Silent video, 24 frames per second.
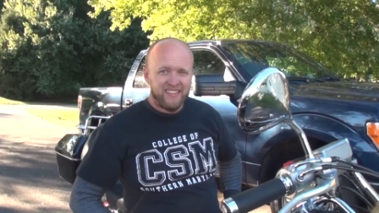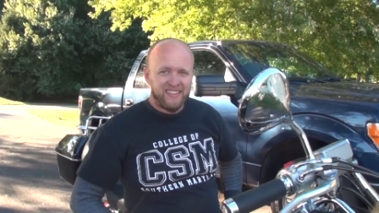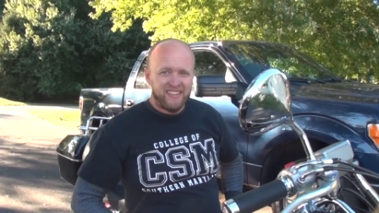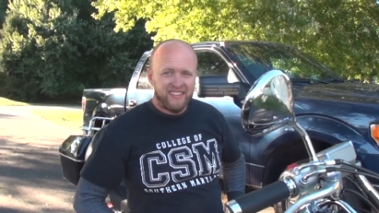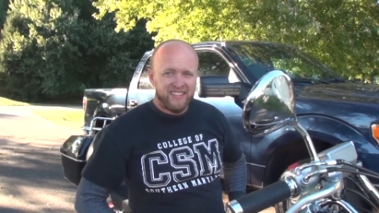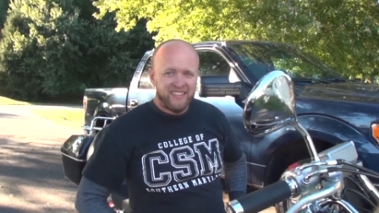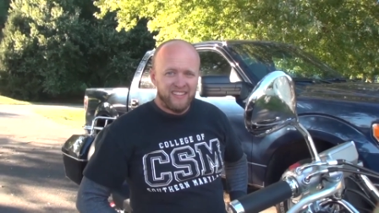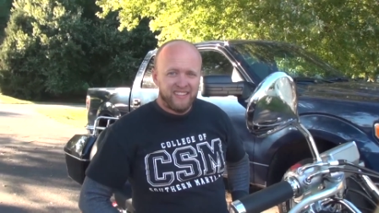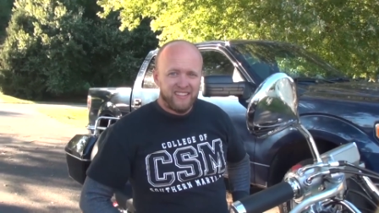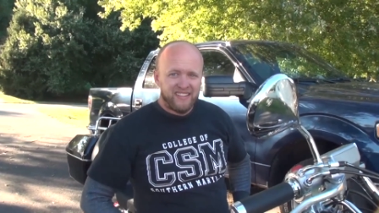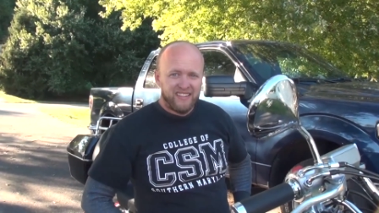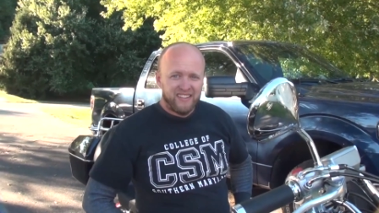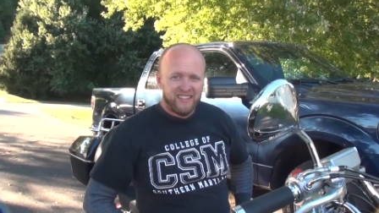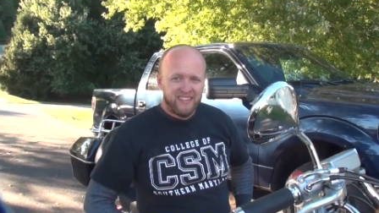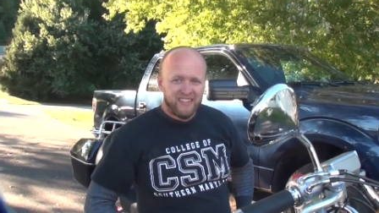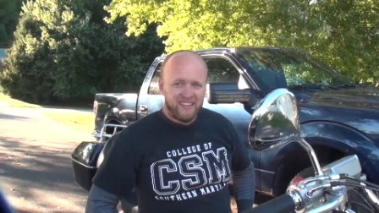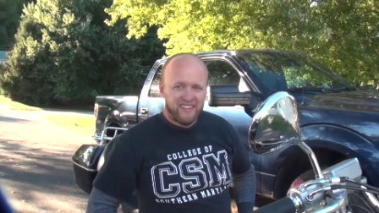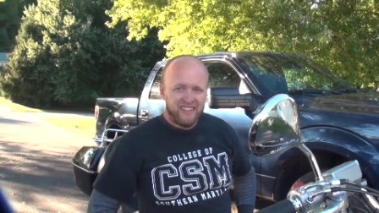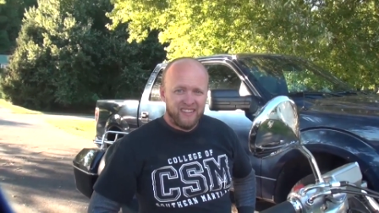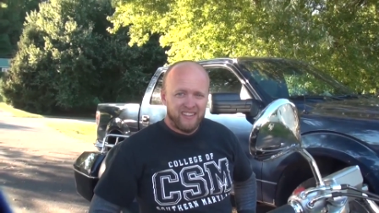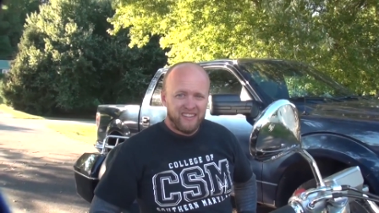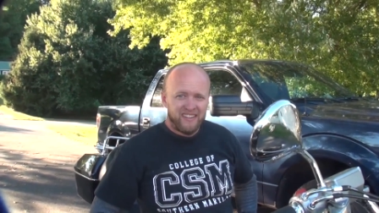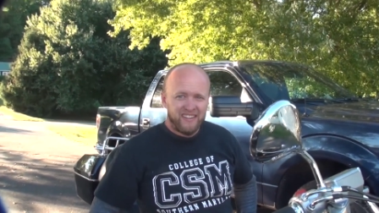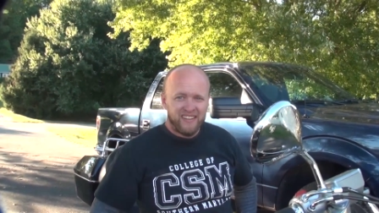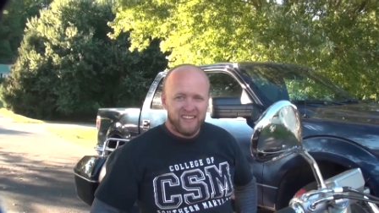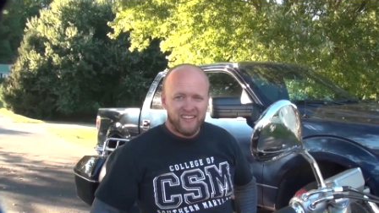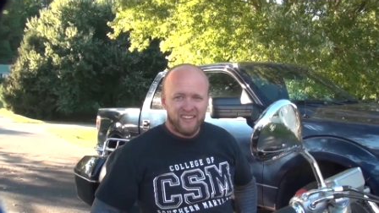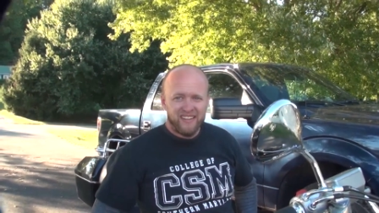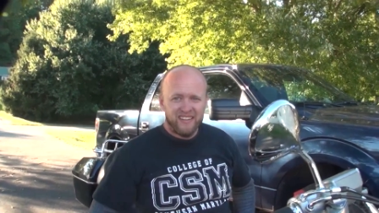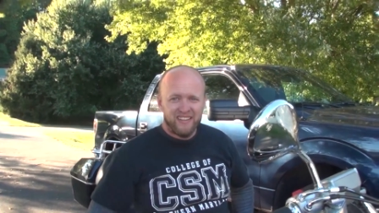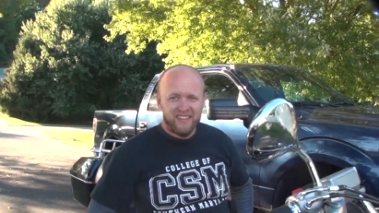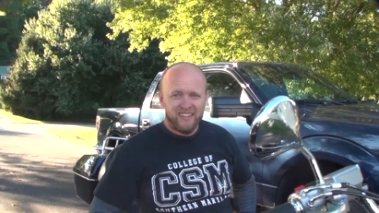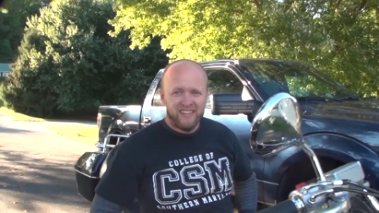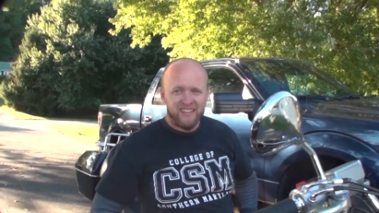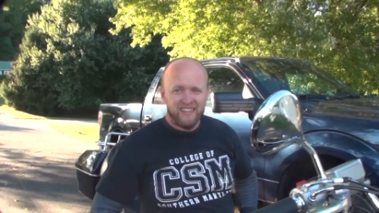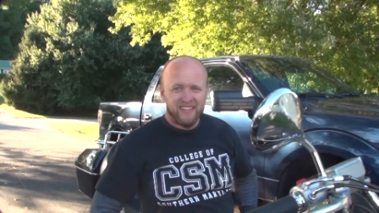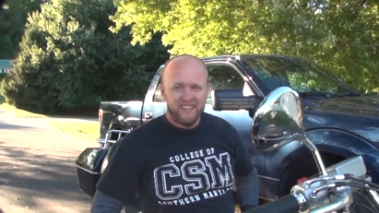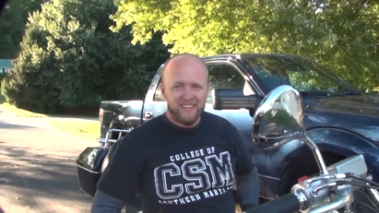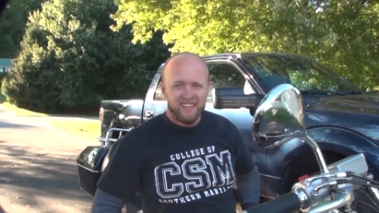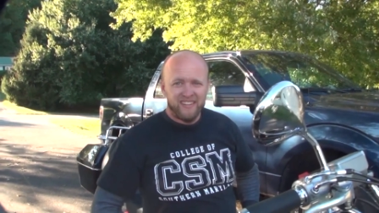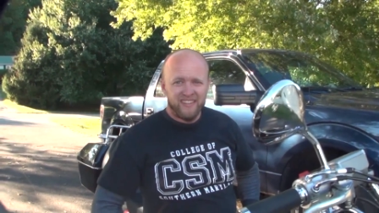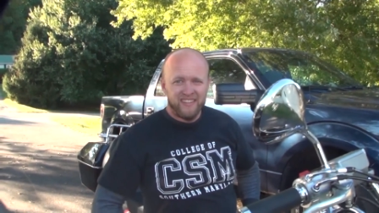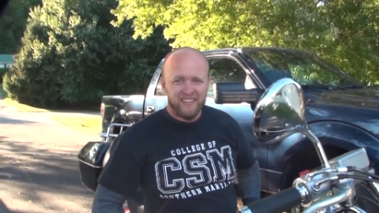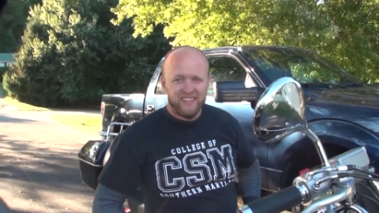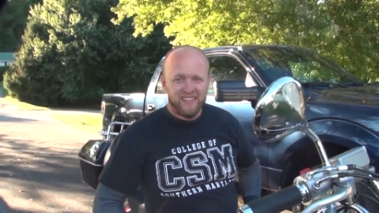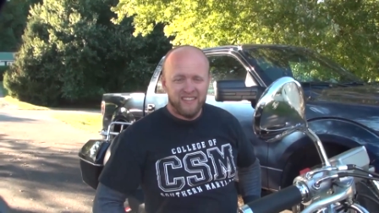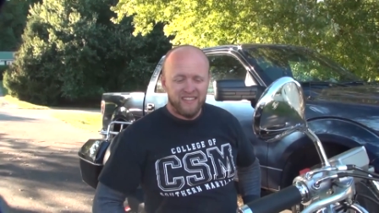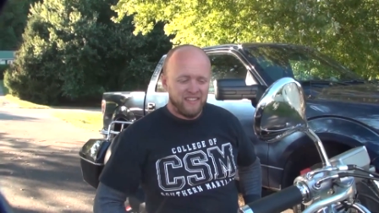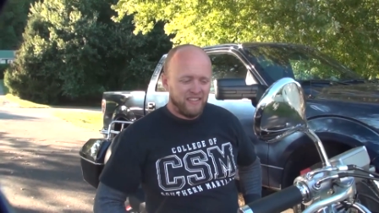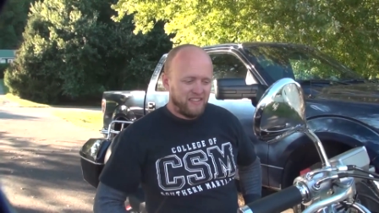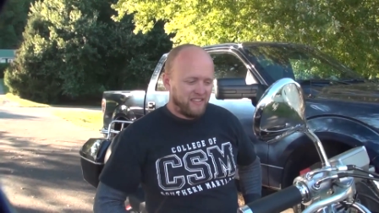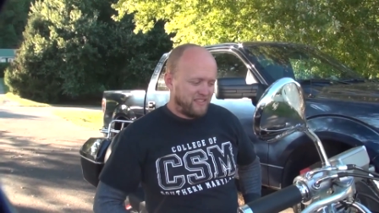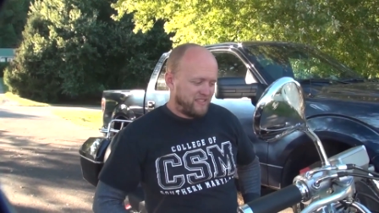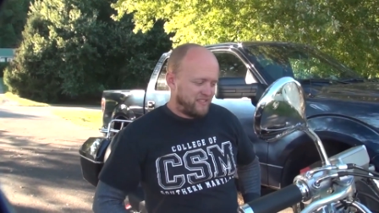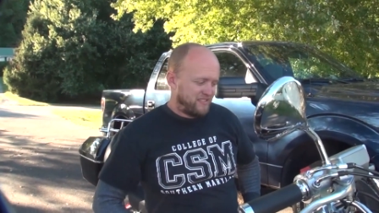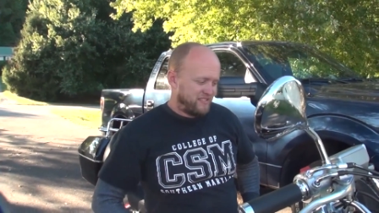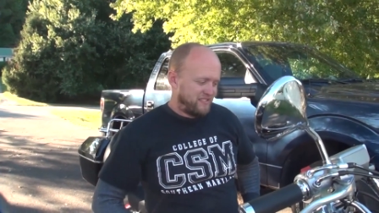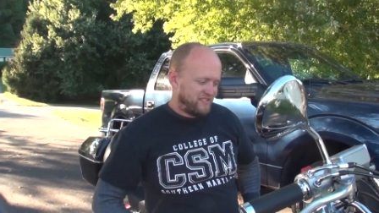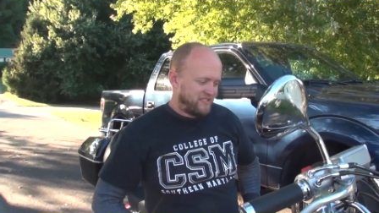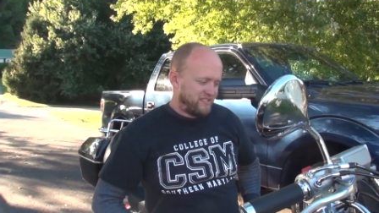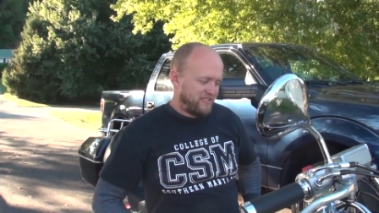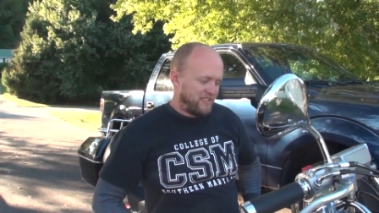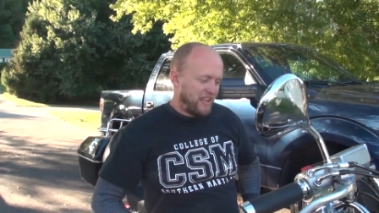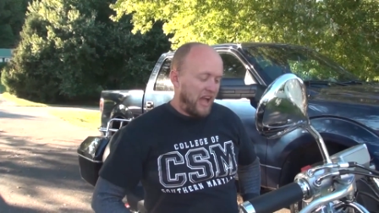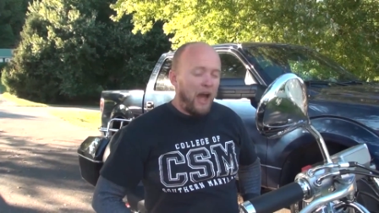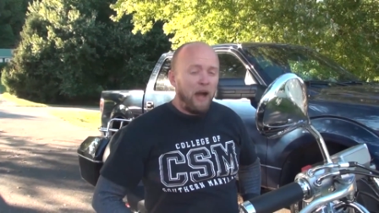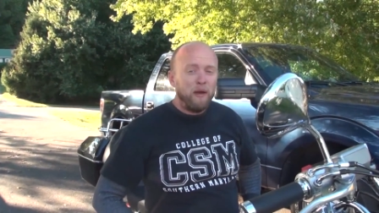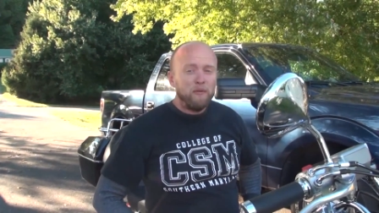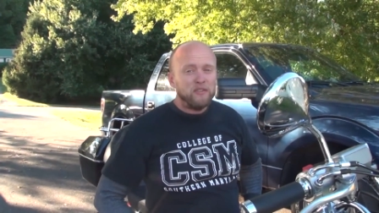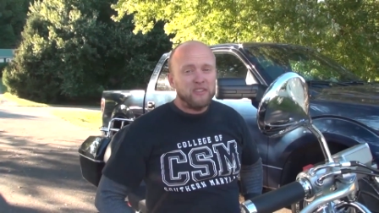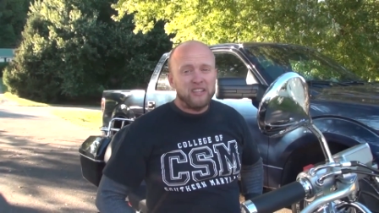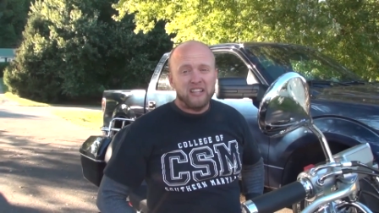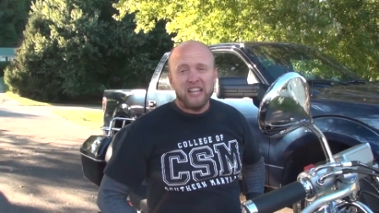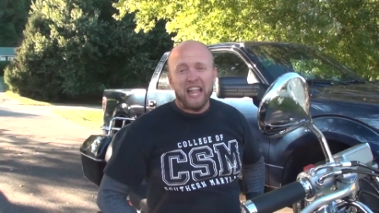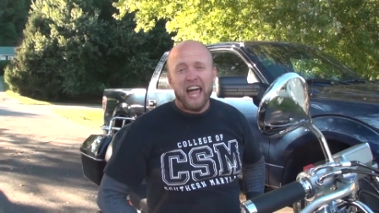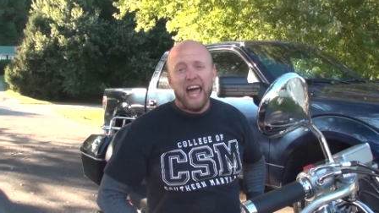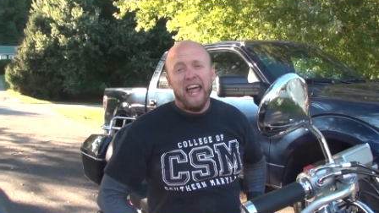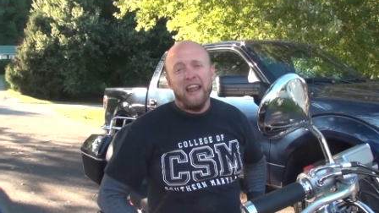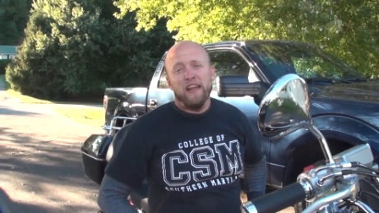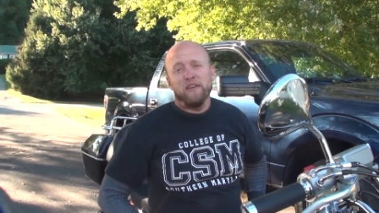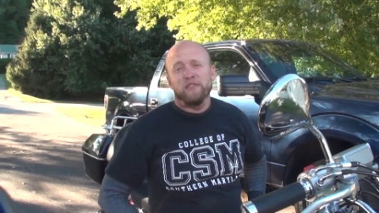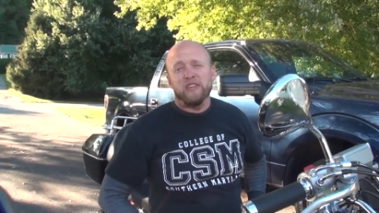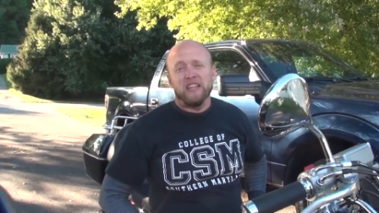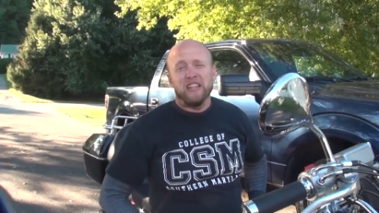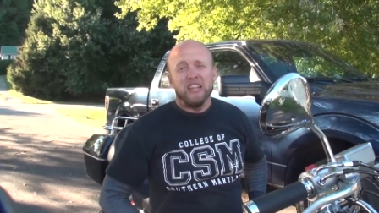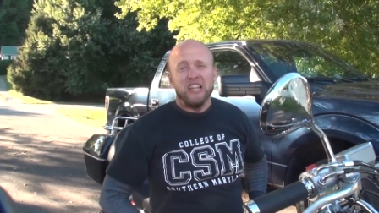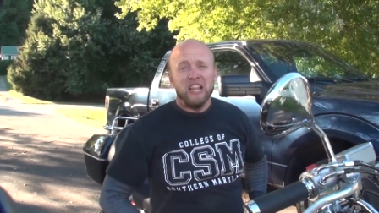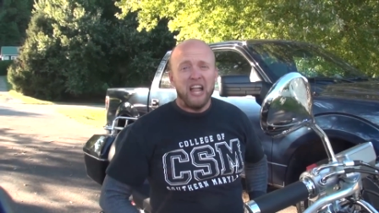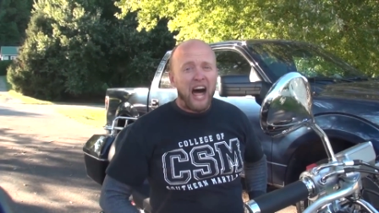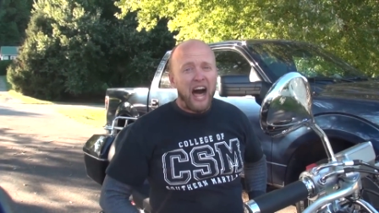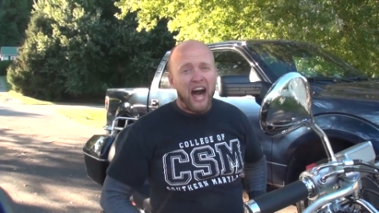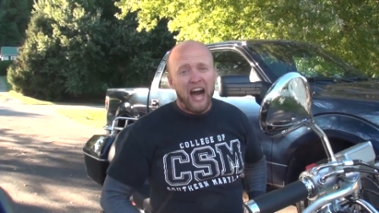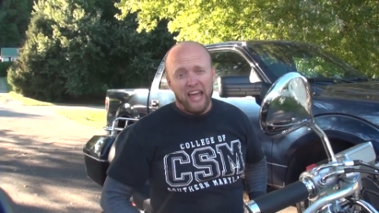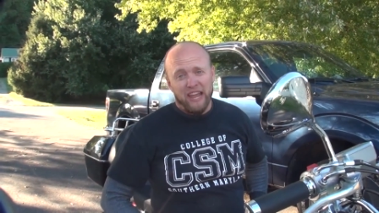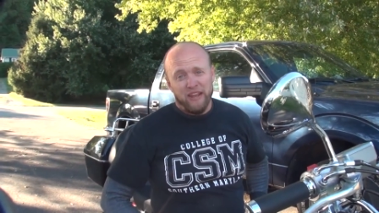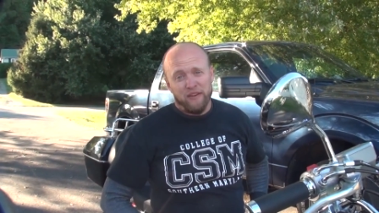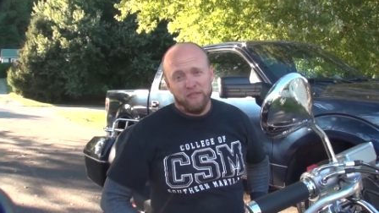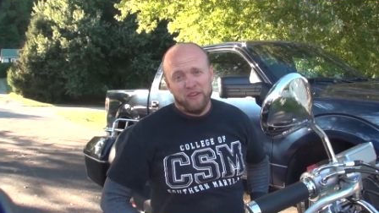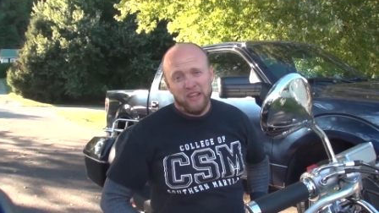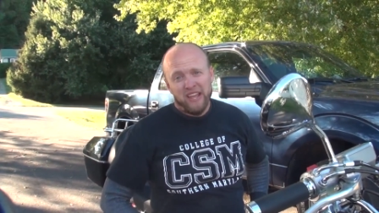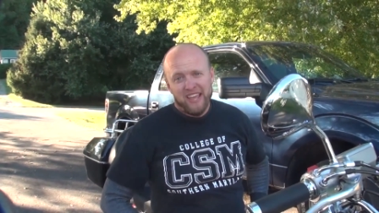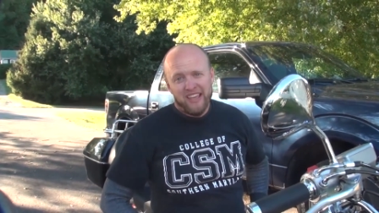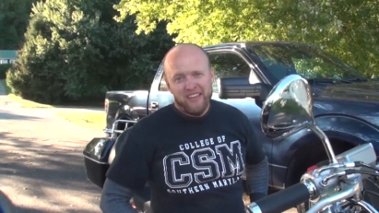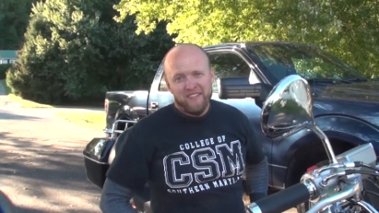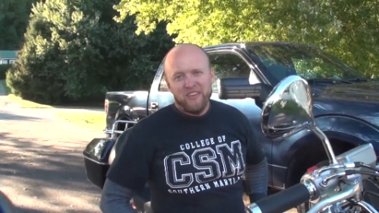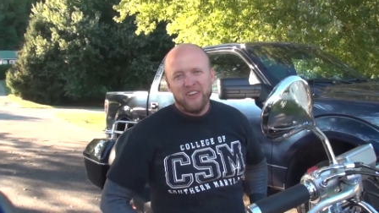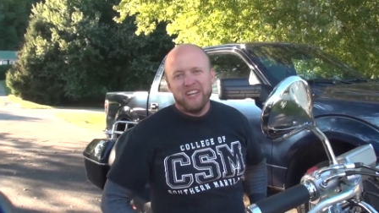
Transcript: like cussing up a storm and pitching I was fit glad I was alive